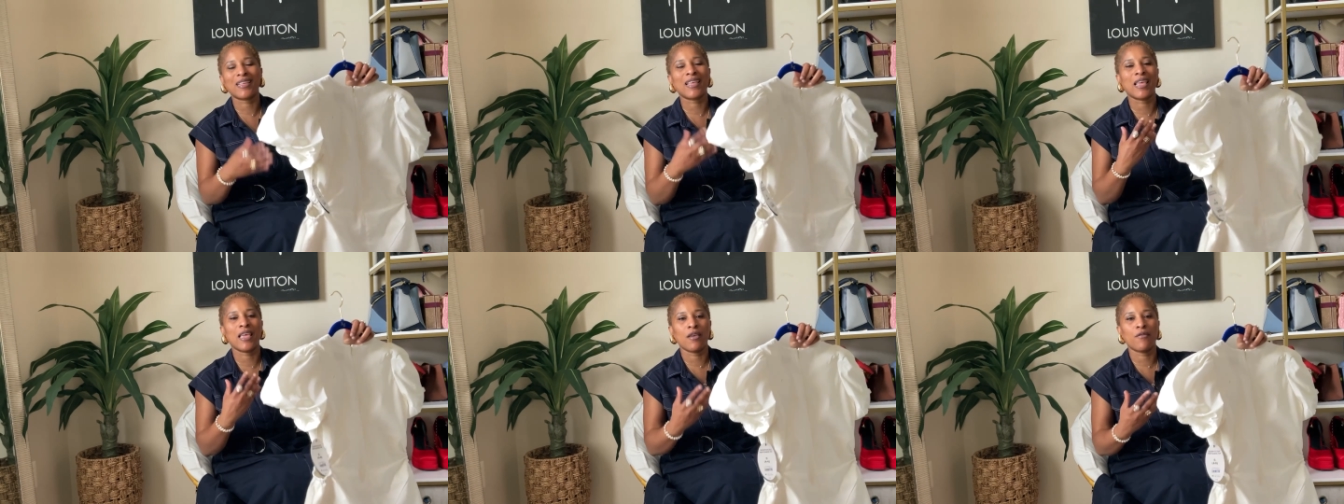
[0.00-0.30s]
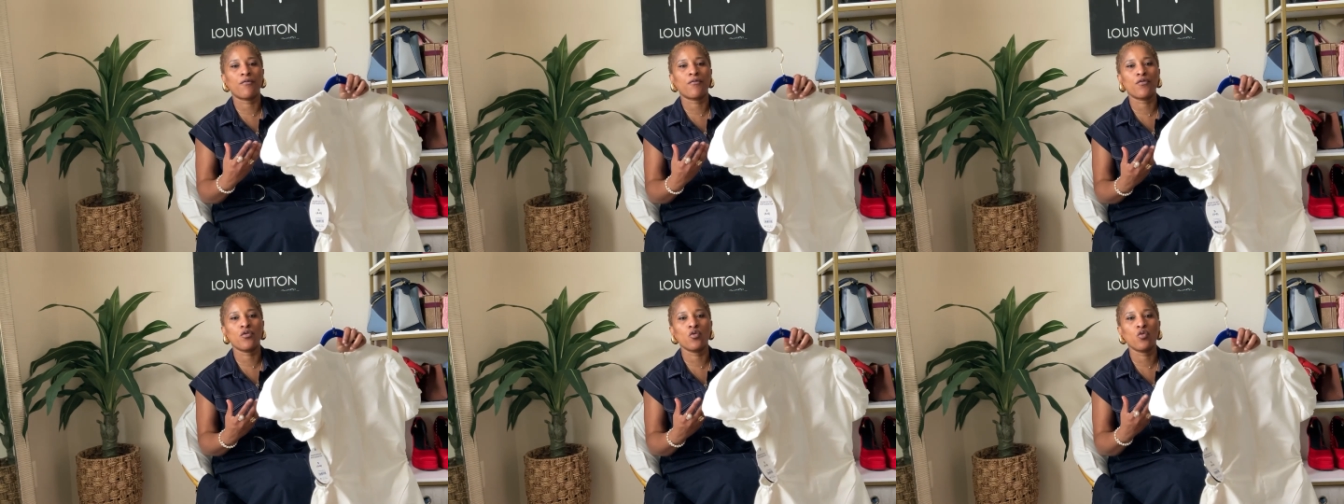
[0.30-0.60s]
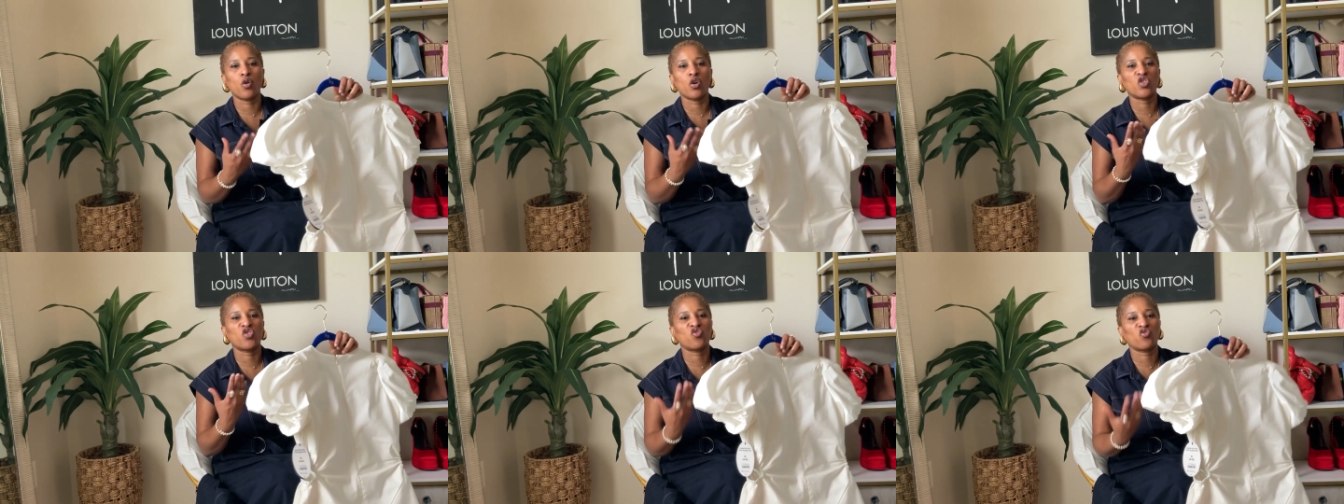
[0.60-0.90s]
If
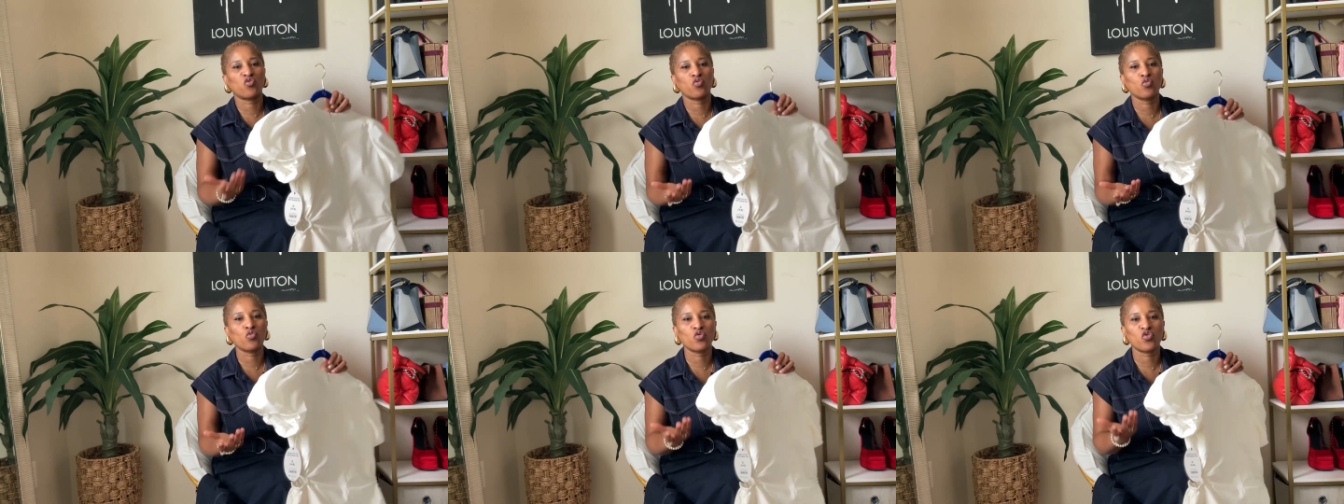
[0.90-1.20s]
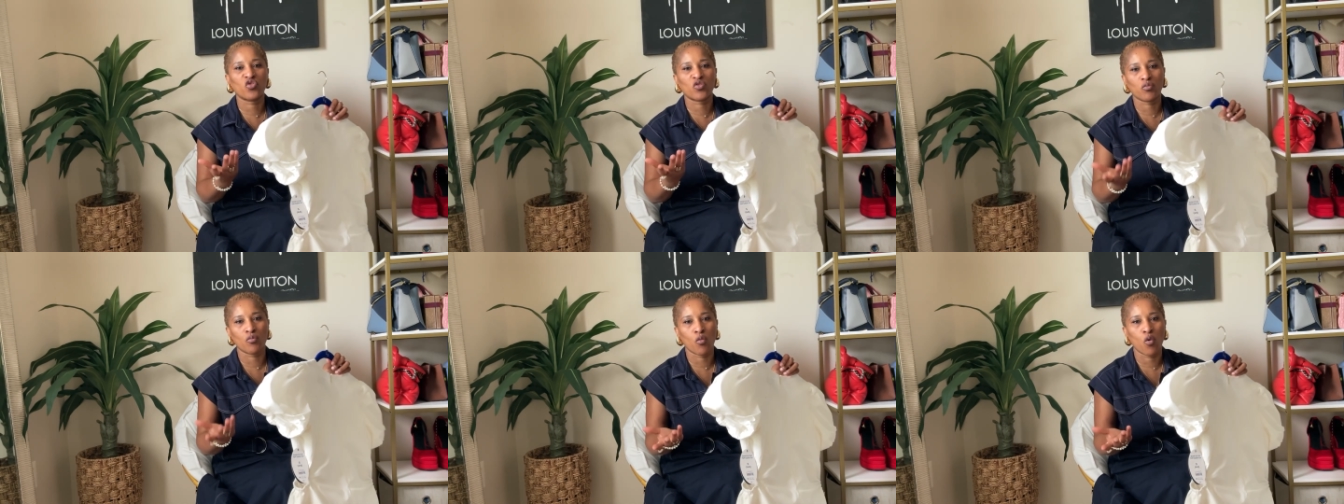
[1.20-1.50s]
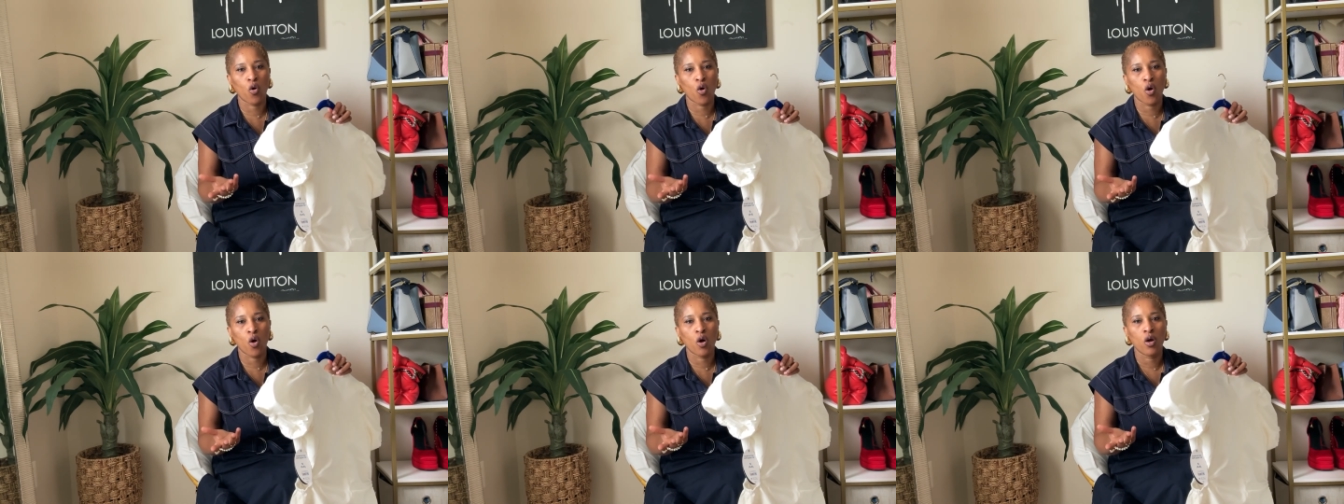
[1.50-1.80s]
you are true
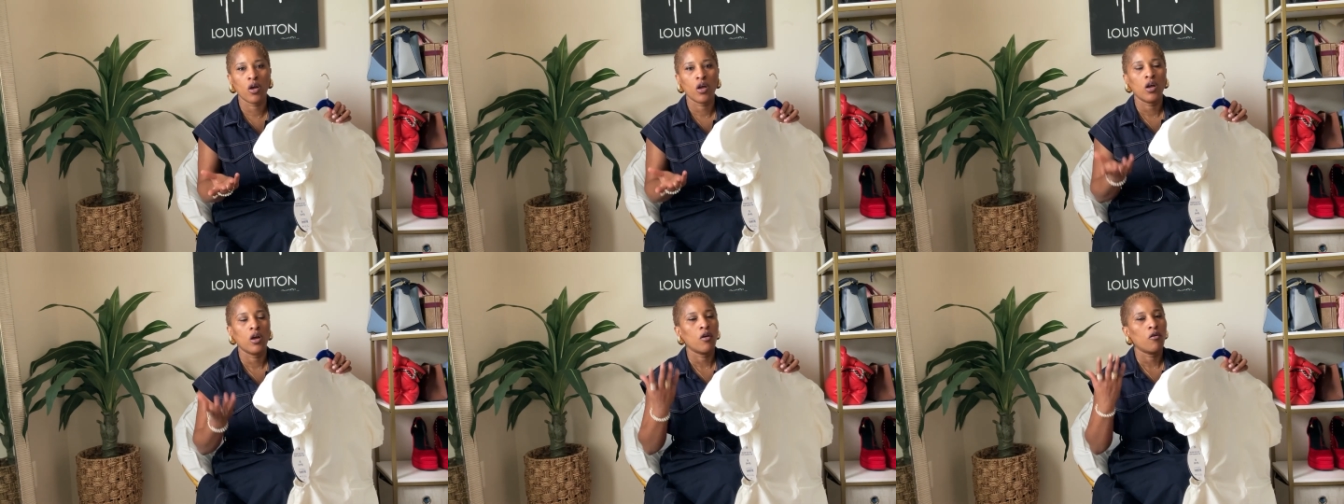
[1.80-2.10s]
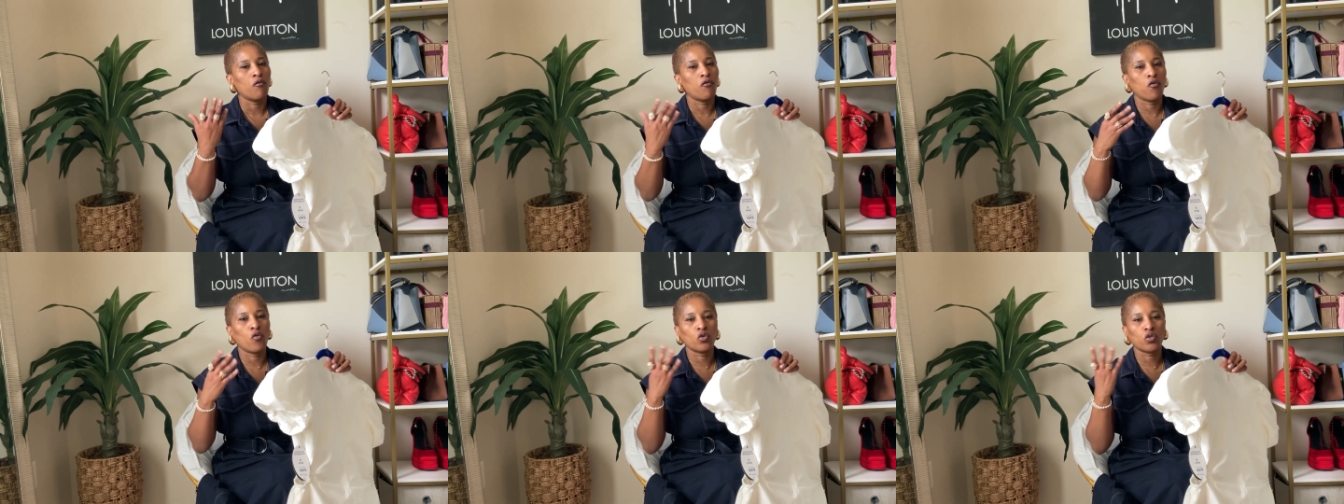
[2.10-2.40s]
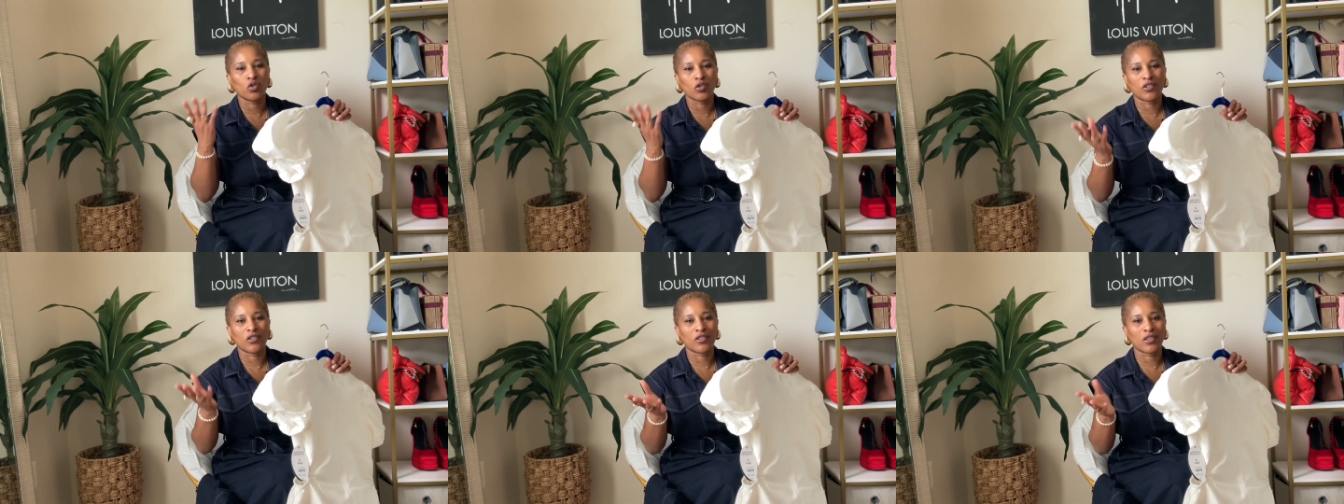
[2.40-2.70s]
small, 4
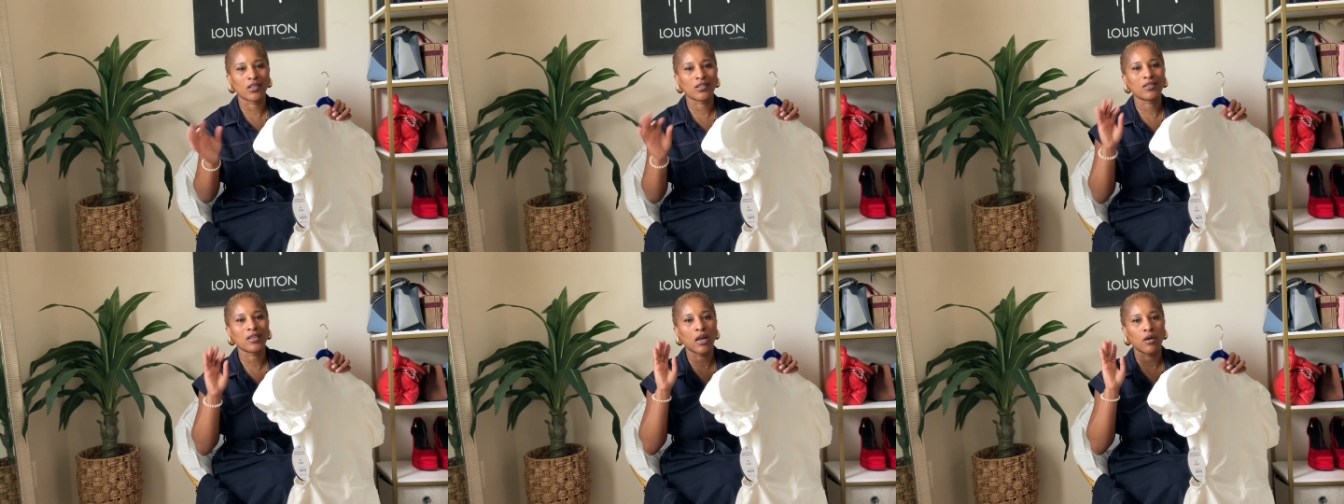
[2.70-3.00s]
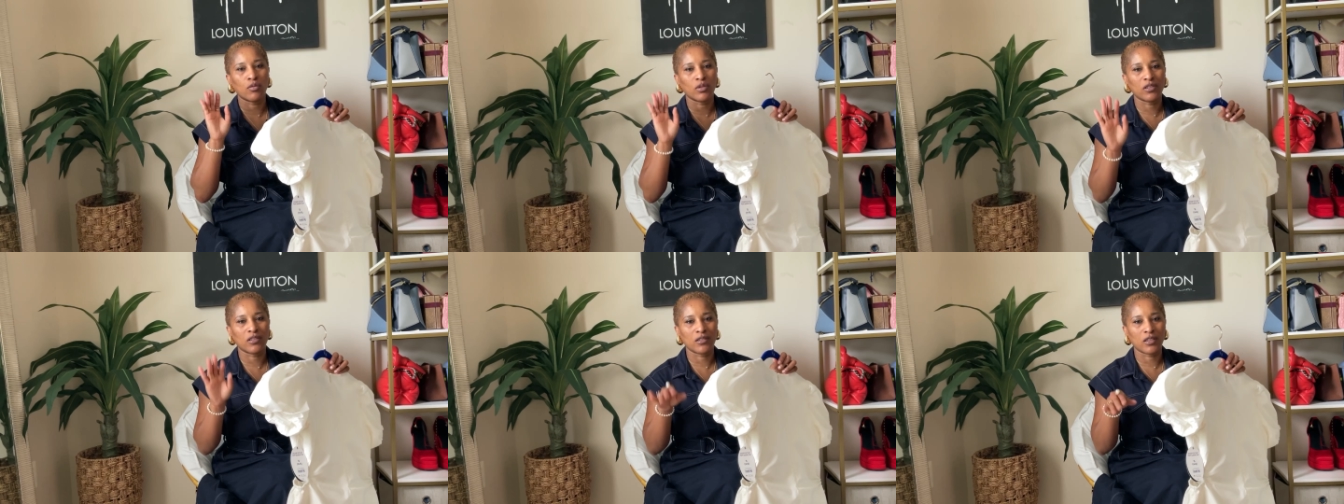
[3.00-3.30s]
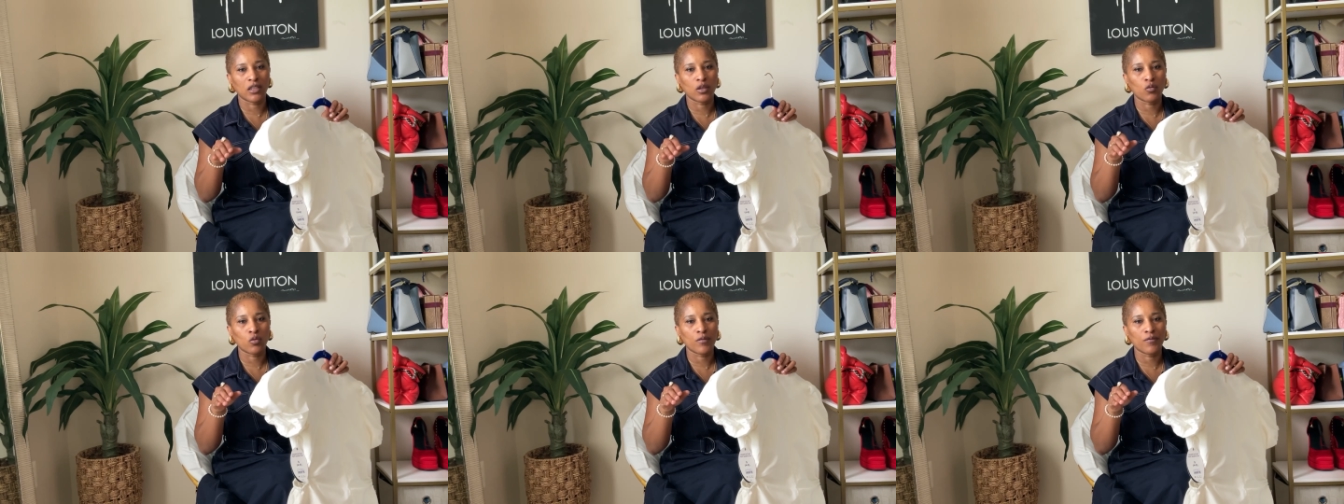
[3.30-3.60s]
to 6, I would
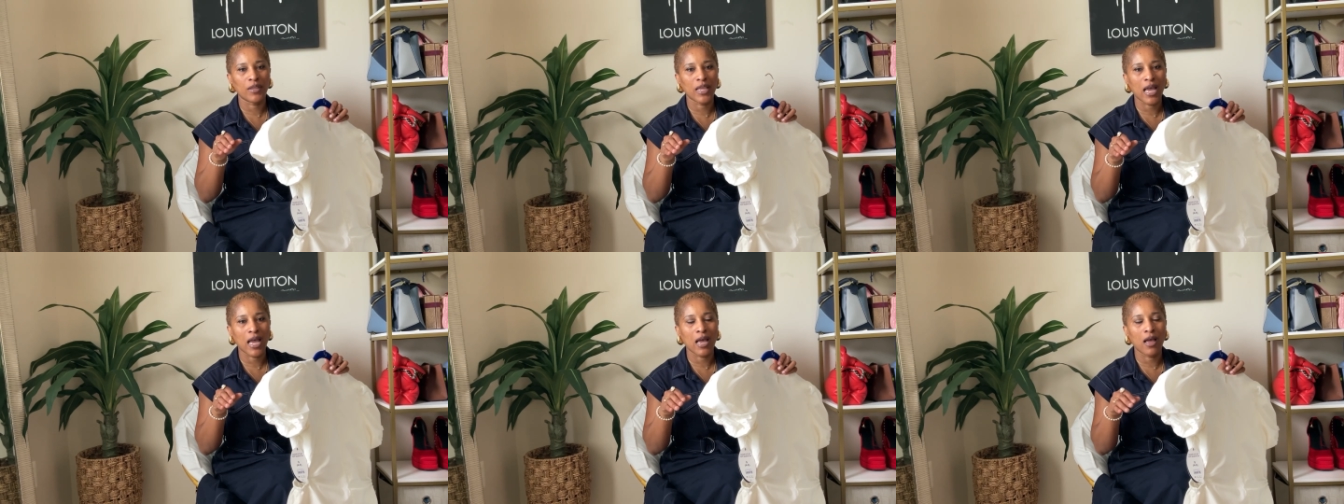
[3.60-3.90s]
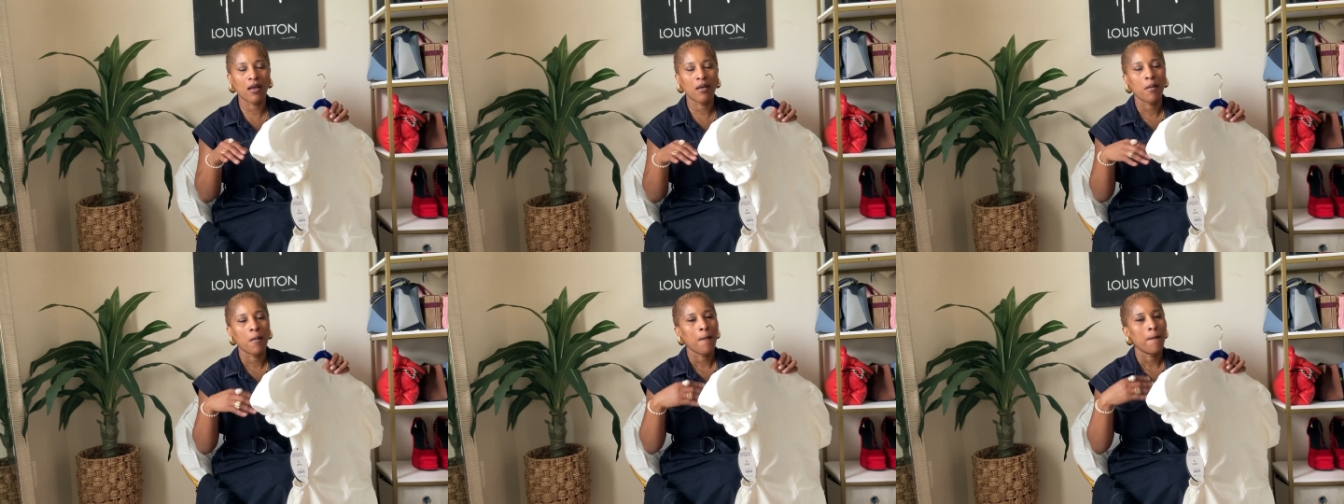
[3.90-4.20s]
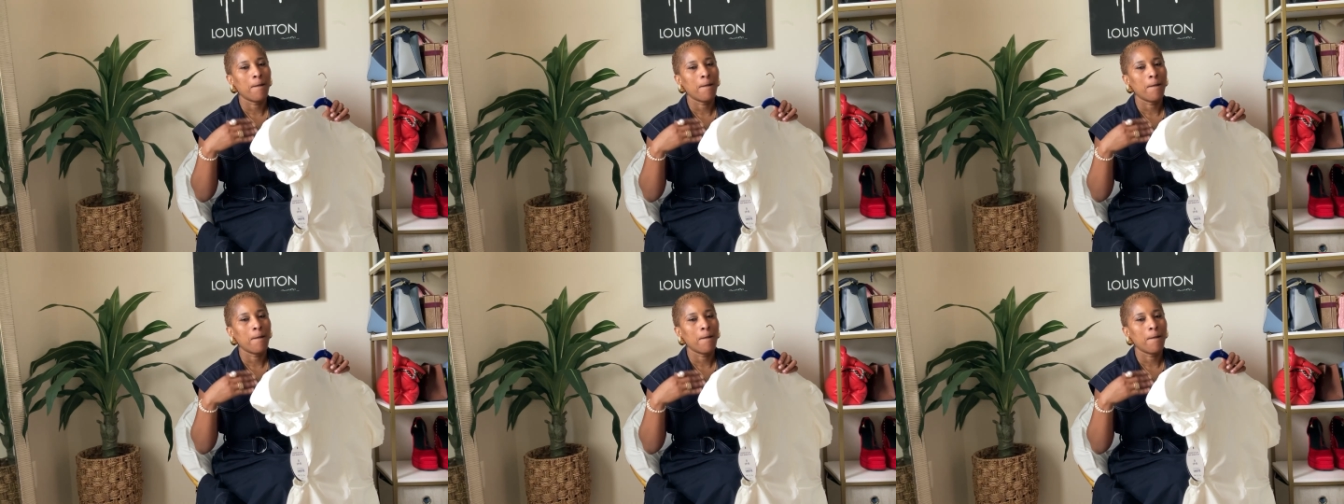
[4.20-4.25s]
stick with that.